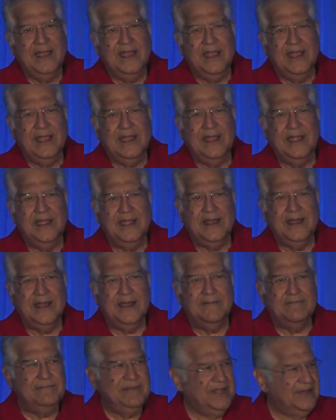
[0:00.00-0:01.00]
And,
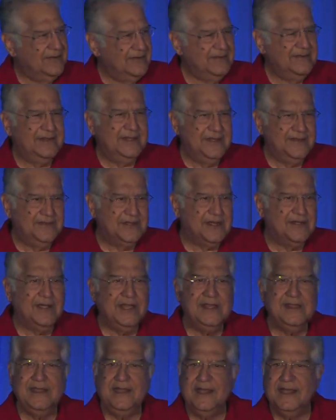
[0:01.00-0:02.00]
uh, you know, there were
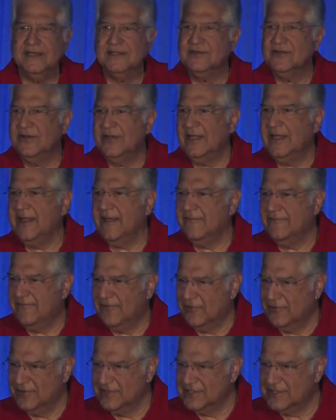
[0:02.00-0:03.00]
crazy days. You didn't have
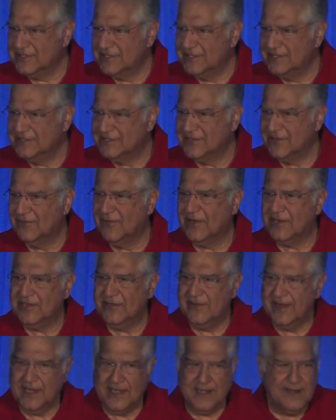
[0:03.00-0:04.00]
phones. So what
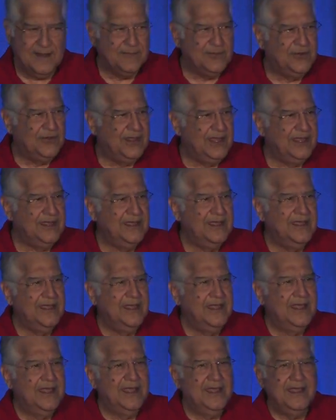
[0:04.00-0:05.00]
you ended up doing,
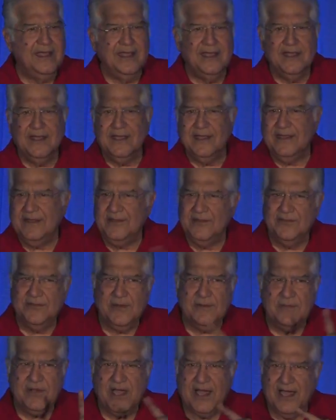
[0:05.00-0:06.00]
you
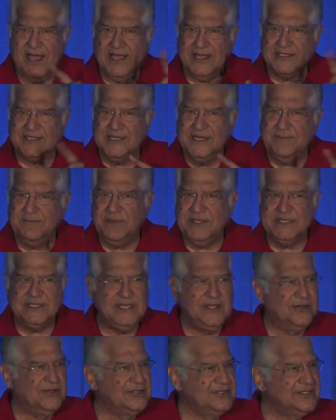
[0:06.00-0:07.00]
remember ISD
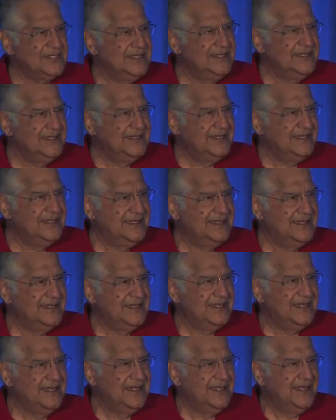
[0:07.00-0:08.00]
PCOs?
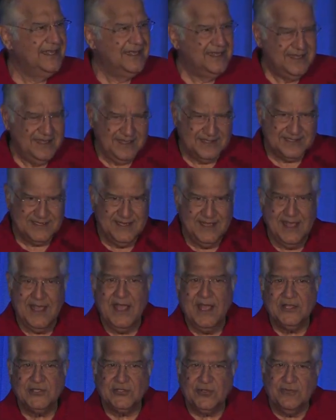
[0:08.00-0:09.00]
Yes.
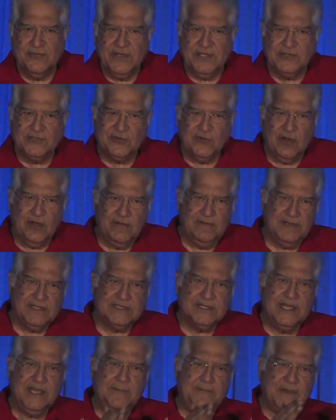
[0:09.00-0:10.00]
So we used to
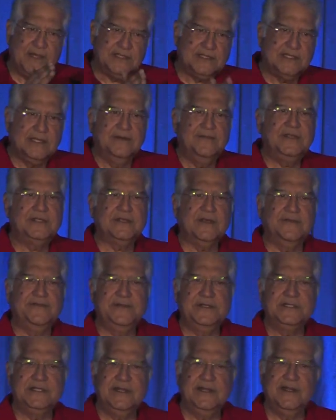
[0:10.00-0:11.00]
always keep our service
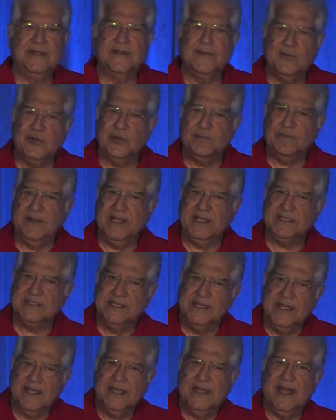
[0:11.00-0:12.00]
office in a remote place
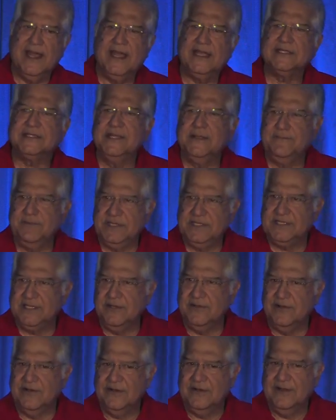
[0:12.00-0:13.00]
near an ISD
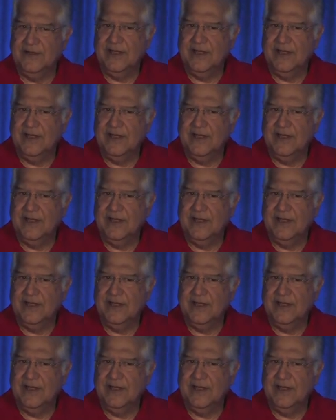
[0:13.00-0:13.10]
PCO.